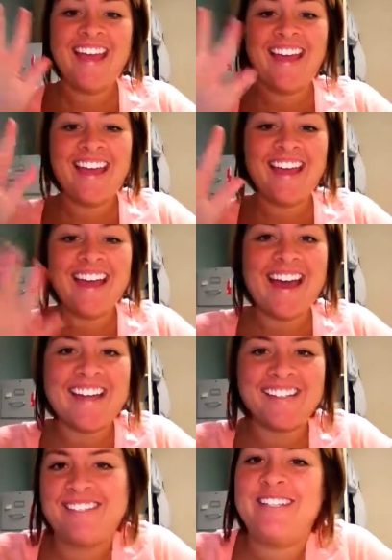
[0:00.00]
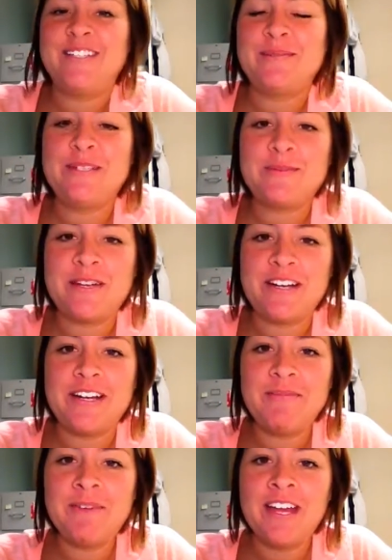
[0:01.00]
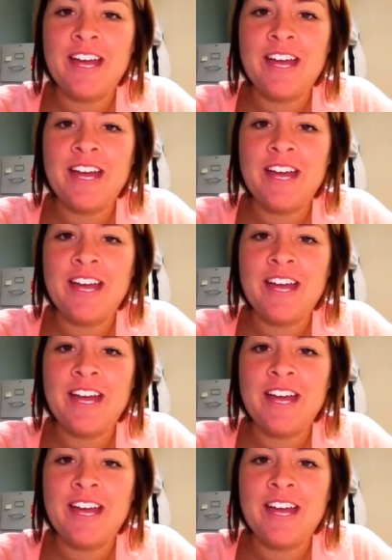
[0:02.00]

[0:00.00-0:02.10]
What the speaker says: Hey guys, it's Miss Miriam.